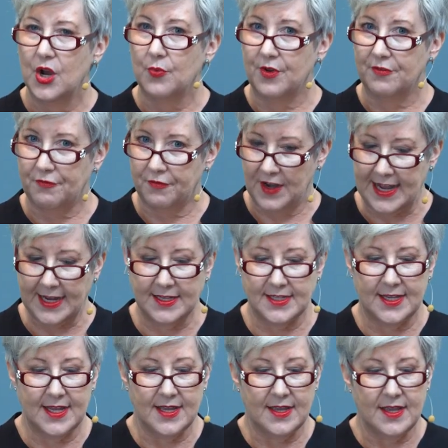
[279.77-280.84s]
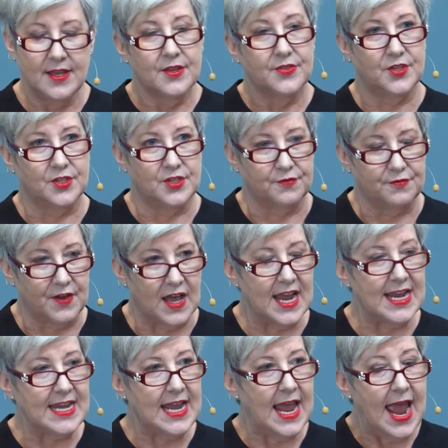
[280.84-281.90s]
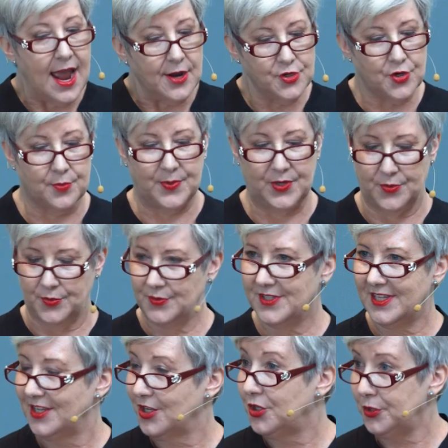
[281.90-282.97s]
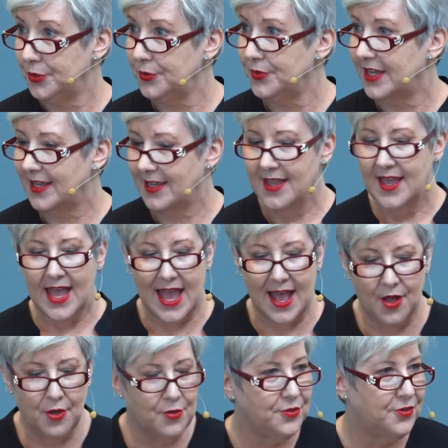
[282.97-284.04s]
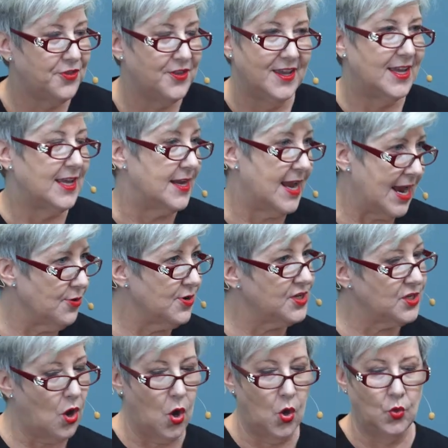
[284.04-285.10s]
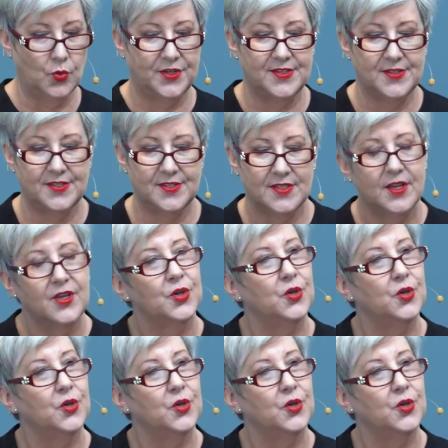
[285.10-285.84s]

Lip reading: reflecting the divine attributes, including health, inherent wholeness,